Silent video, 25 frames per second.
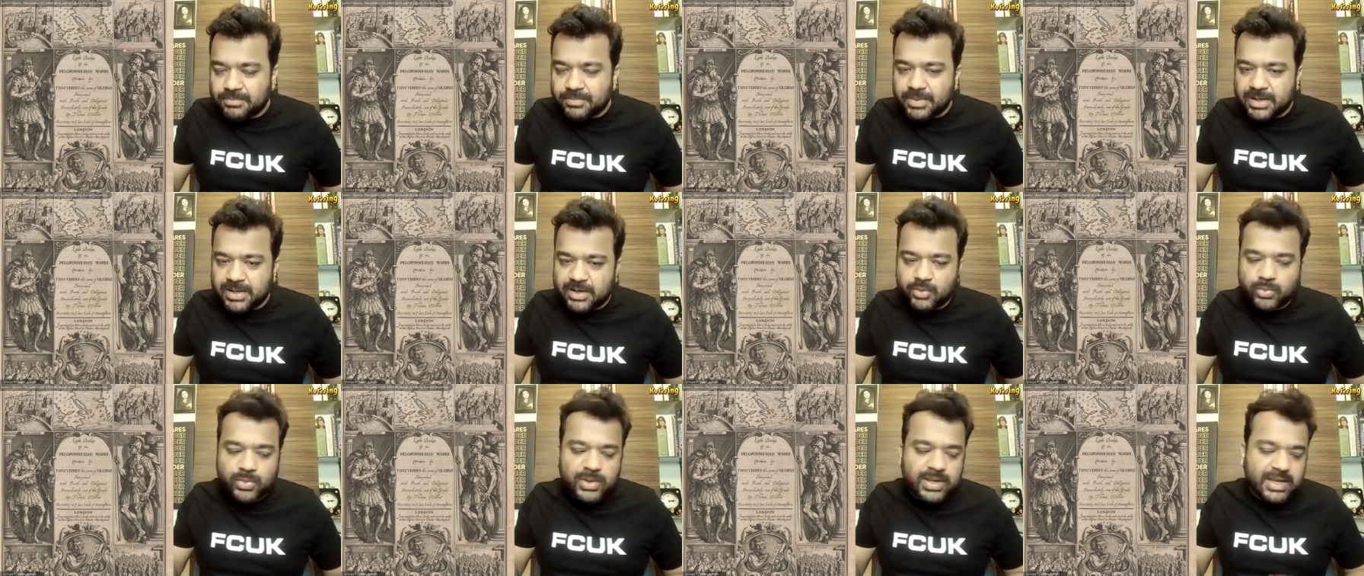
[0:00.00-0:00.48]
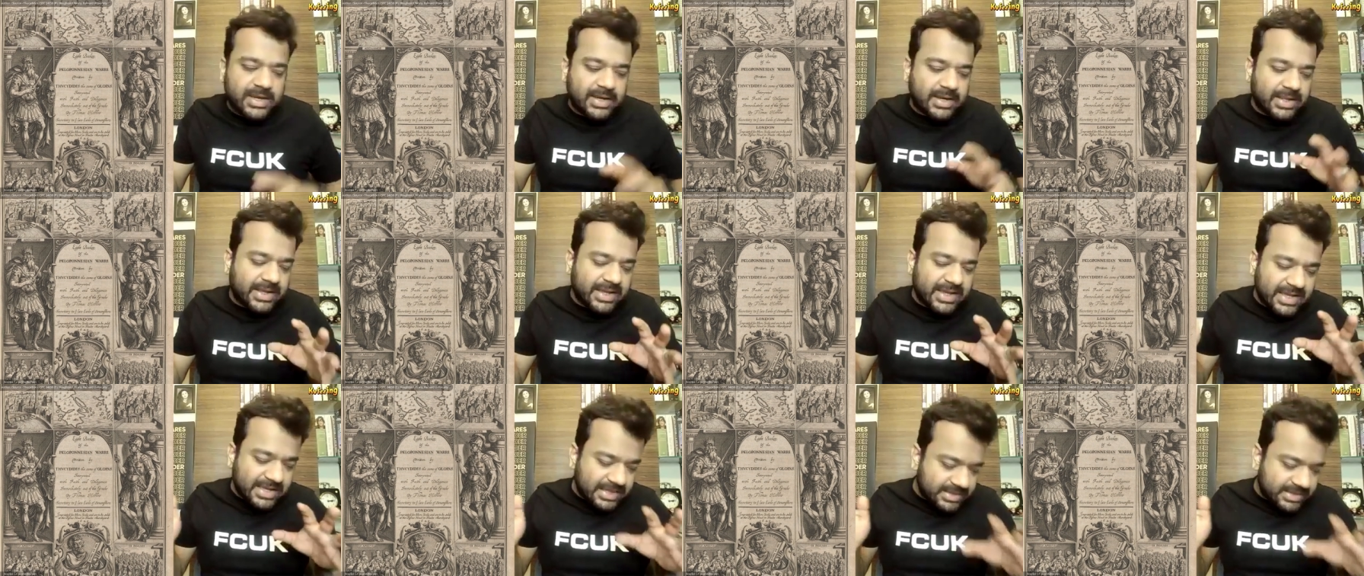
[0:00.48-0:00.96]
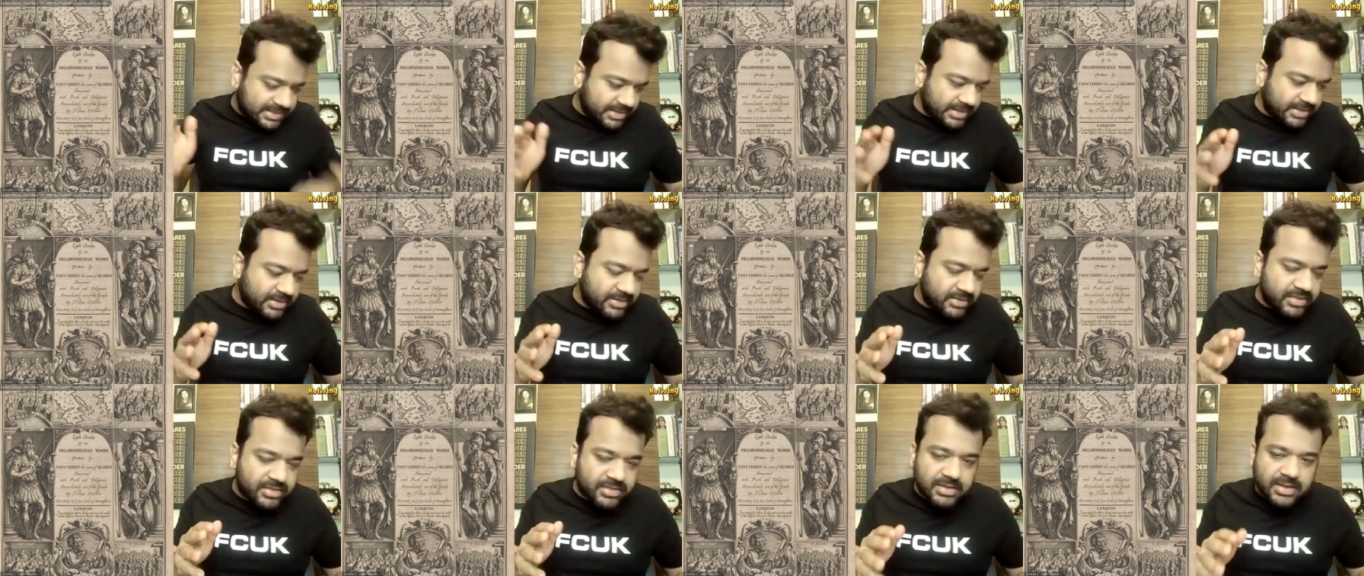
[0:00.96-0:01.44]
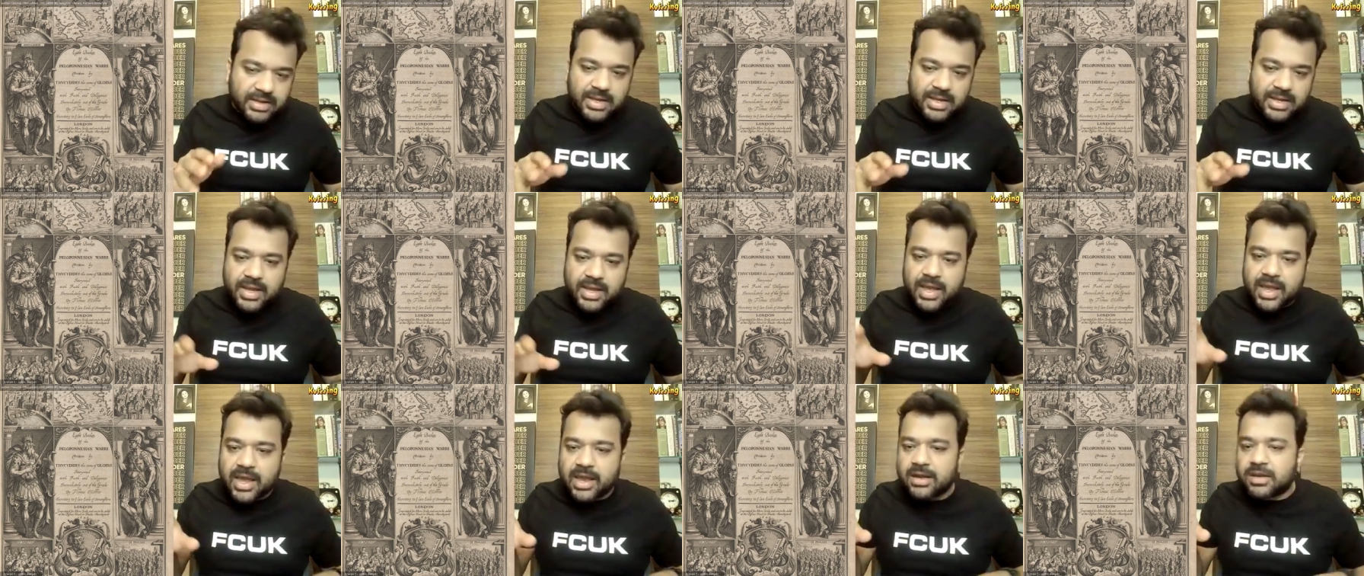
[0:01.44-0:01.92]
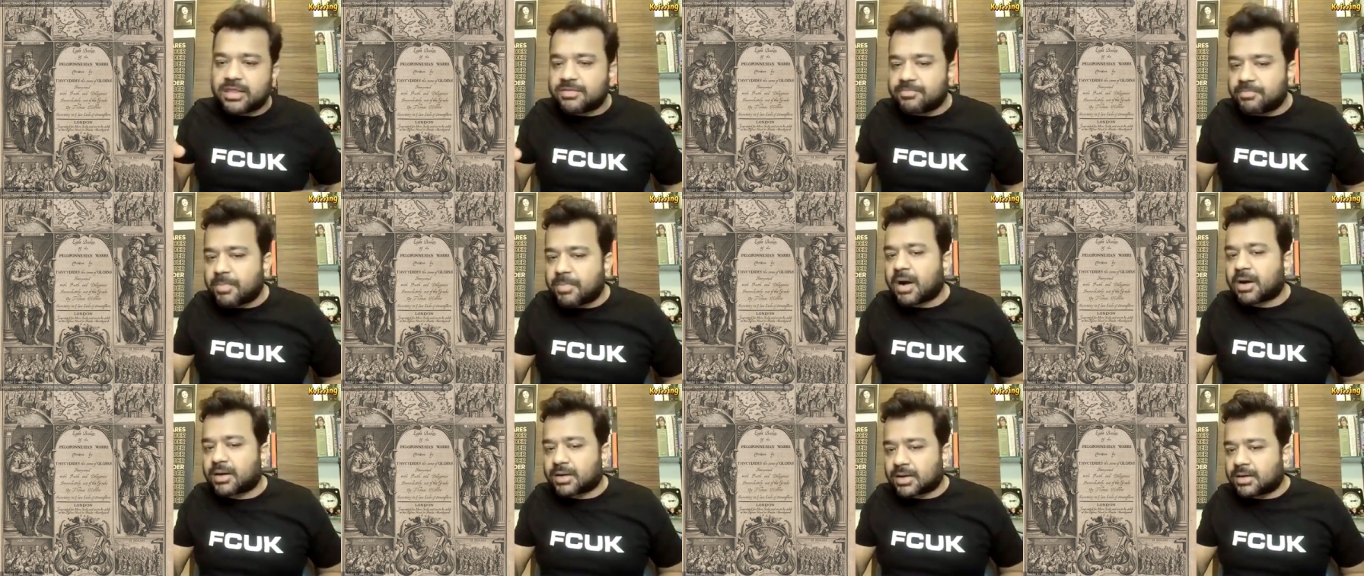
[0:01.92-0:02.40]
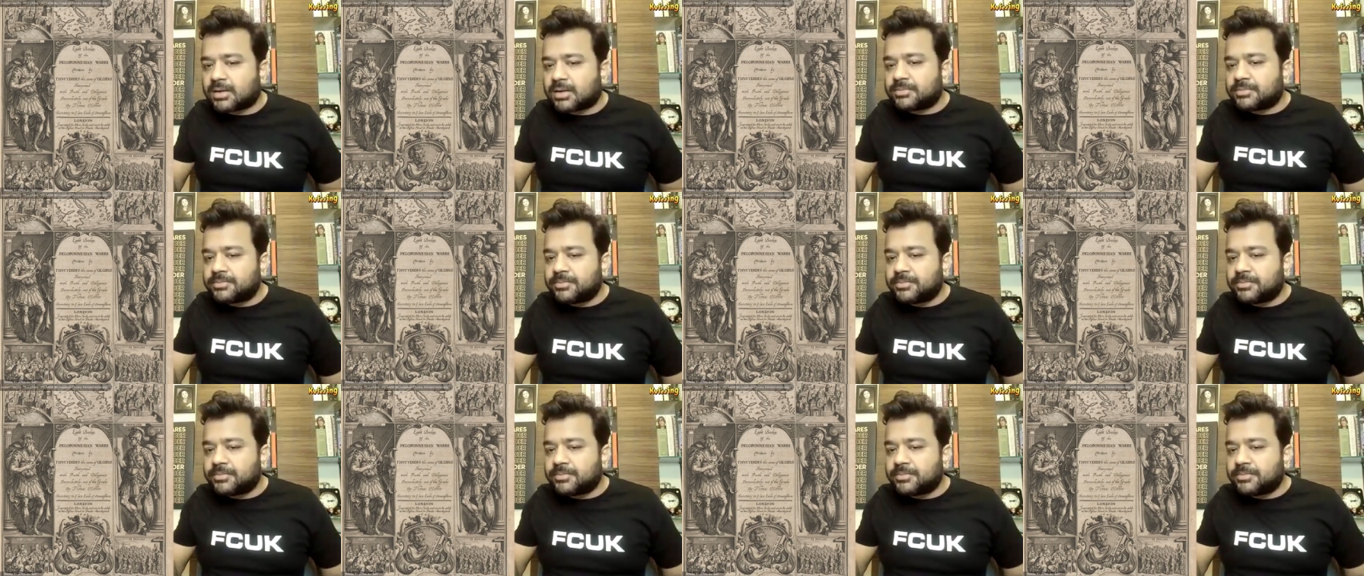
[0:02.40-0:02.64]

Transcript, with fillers: between Athens and Sparta.